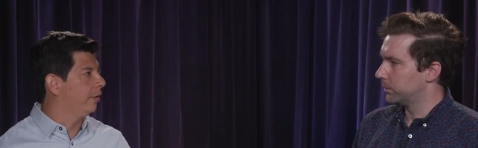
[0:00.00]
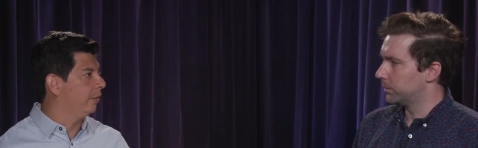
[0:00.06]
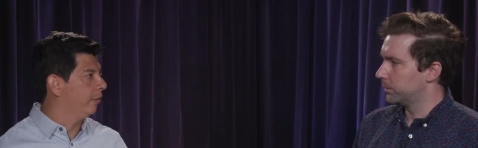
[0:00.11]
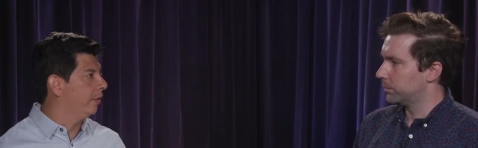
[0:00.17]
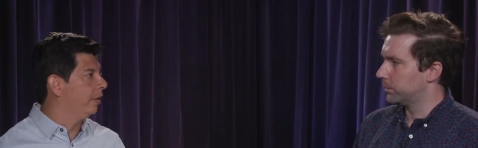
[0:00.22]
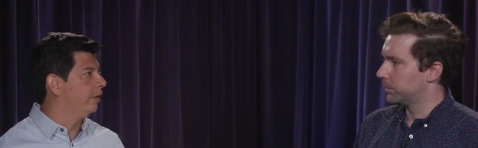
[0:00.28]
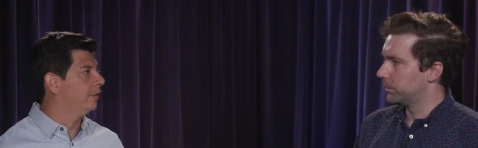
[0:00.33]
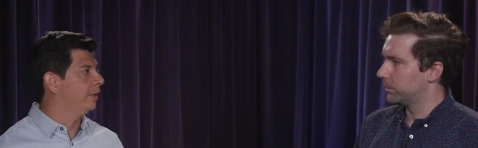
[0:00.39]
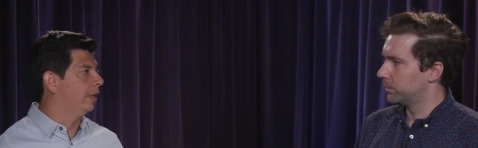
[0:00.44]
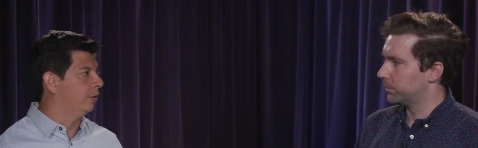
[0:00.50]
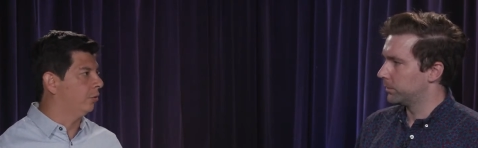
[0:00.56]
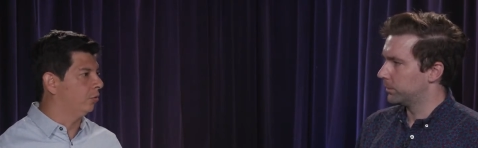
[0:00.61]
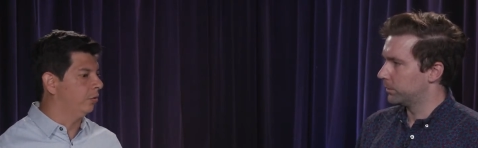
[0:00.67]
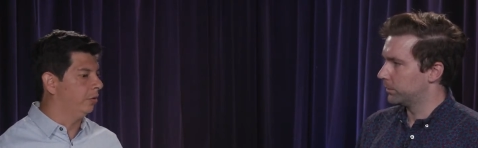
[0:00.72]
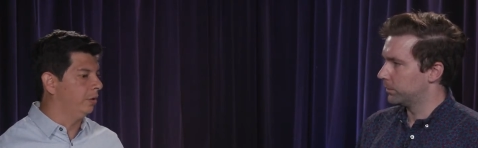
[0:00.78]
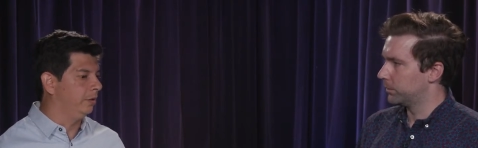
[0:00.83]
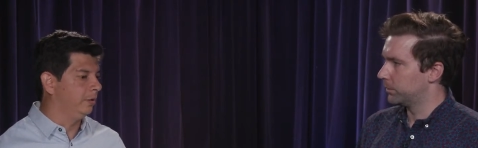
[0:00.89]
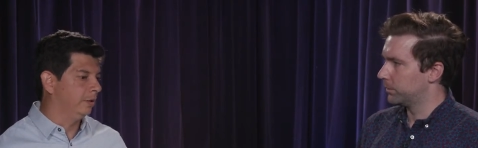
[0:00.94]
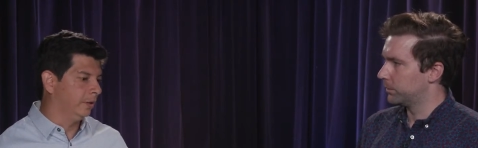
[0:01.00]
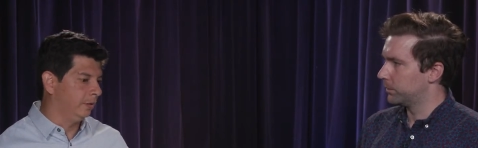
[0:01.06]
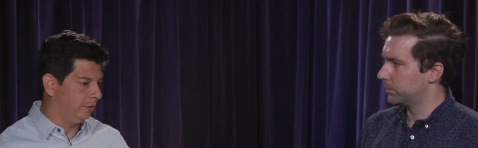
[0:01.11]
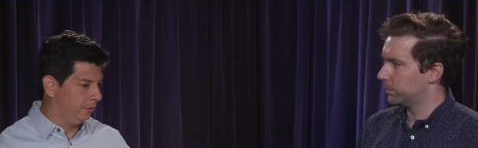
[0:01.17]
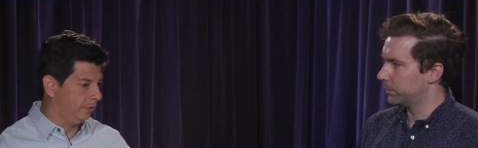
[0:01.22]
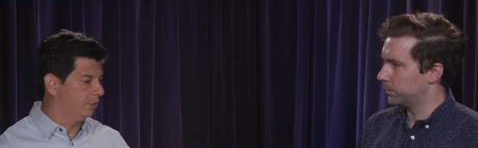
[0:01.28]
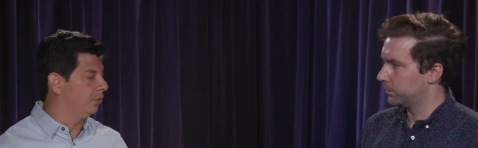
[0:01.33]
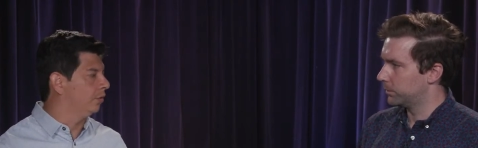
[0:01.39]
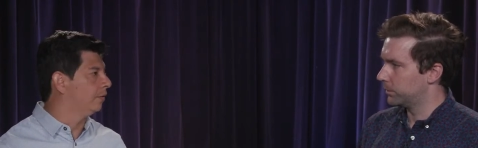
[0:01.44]
Speaker 1: iOS, Android, and
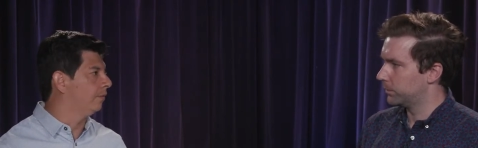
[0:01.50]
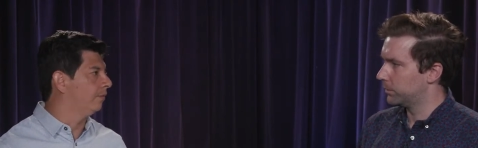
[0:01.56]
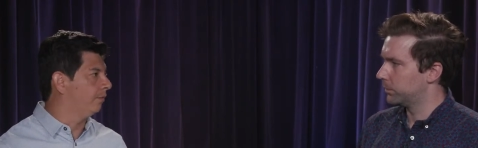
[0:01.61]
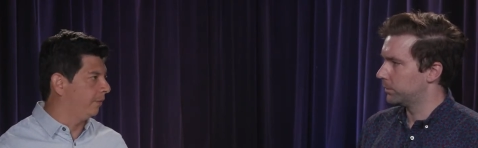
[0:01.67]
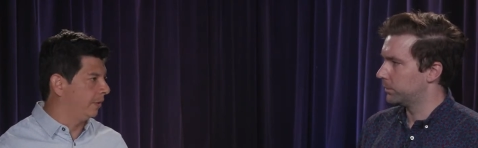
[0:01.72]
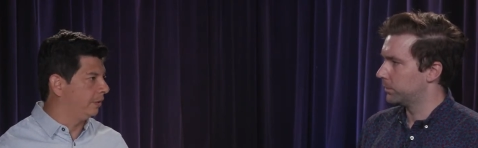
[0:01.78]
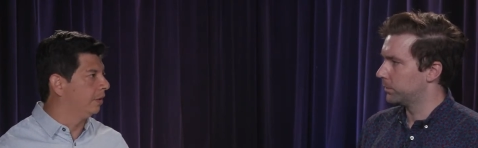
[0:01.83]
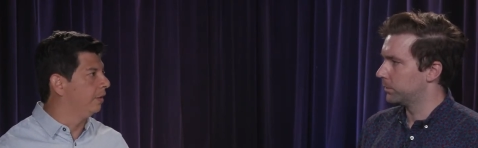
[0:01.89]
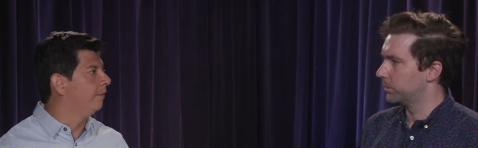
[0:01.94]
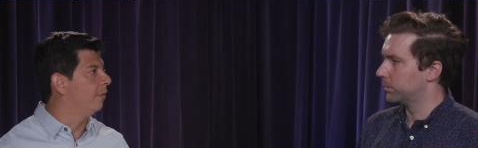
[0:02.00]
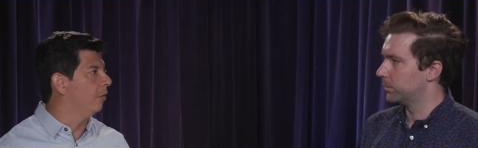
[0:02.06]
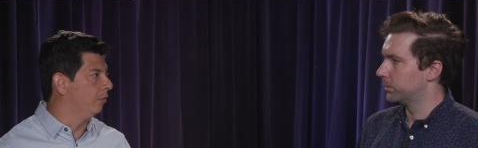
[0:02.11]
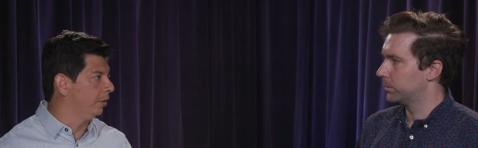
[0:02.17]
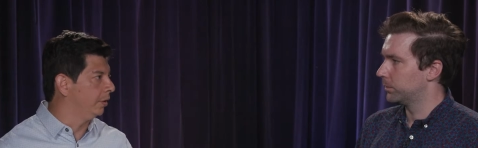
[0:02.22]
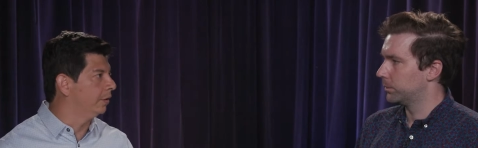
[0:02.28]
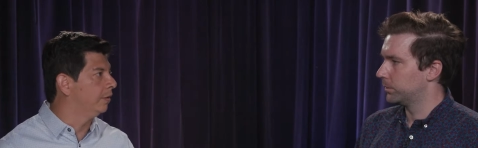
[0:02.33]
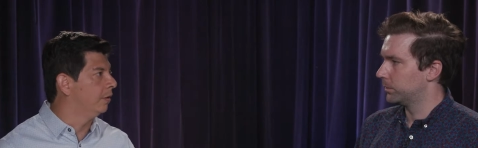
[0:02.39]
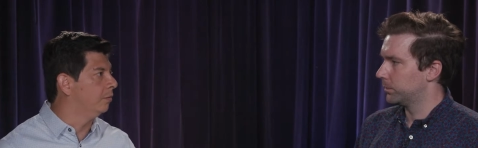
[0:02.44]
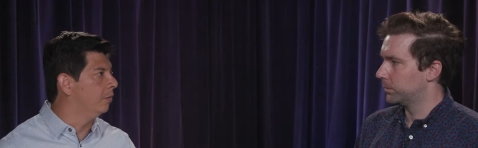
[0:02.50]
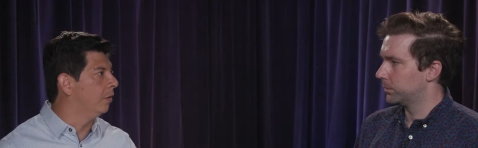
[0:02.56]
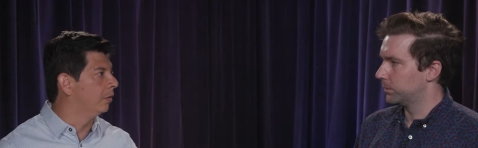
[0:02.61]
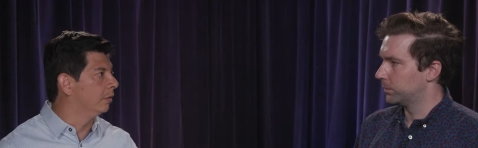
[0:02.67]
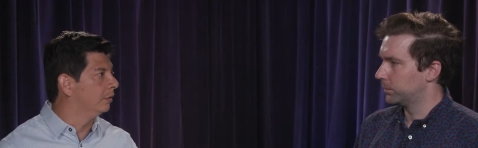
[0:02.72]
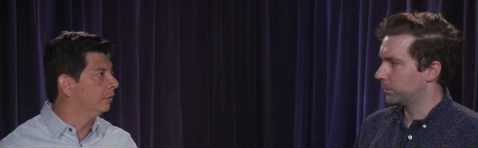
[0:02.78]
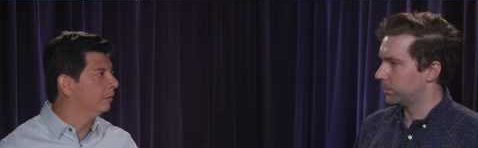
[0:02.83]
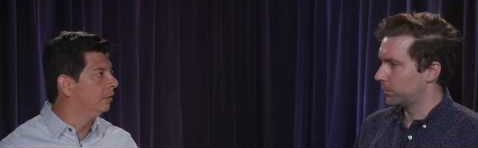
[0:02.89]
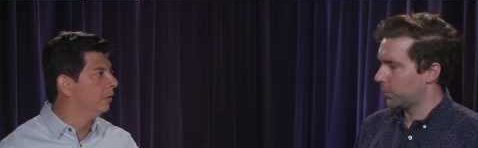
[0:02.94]
it's just basically following the same
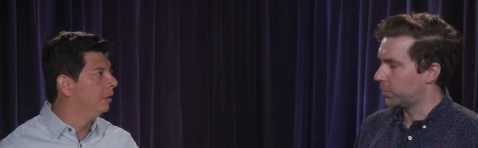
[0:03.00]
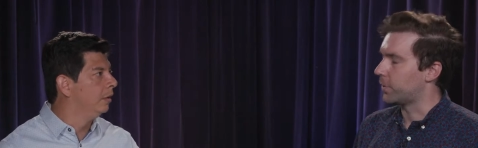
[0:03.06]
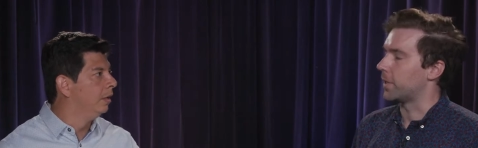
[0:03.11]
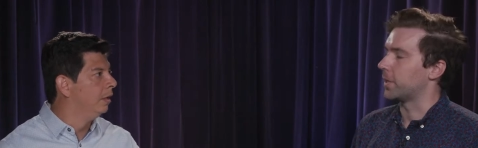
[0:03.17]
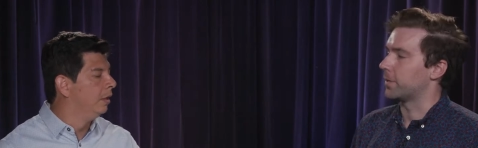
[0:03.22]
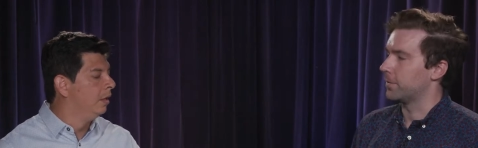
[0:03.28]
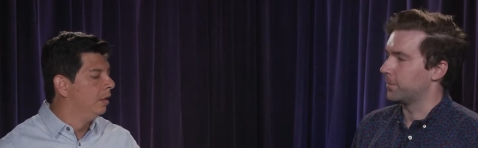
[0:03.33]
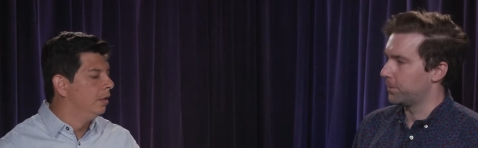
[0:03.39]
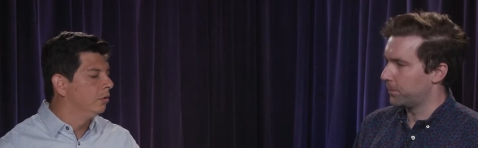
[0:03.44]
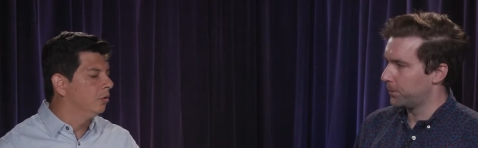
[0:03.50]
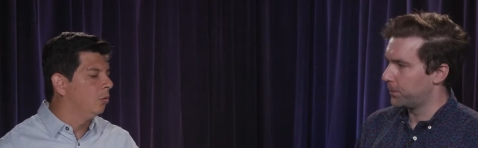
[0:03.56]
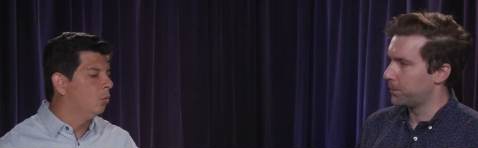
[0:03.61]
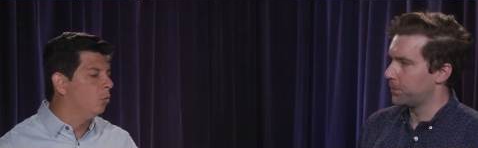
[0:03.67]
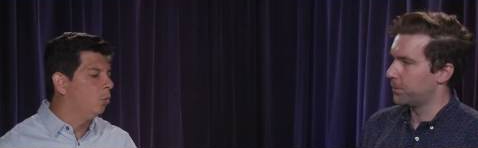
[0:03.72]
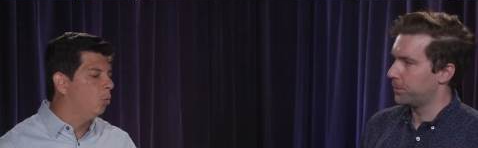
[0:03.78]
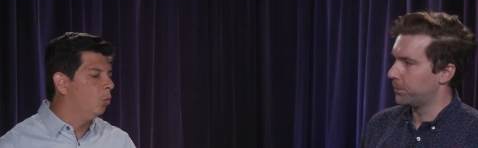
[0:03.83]
model. Correct. So